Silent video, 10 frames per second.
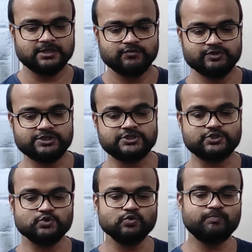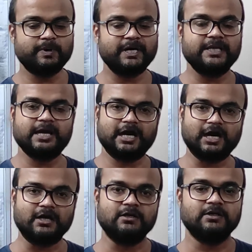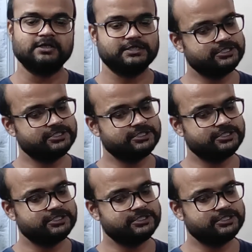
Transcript: which is 2 pi r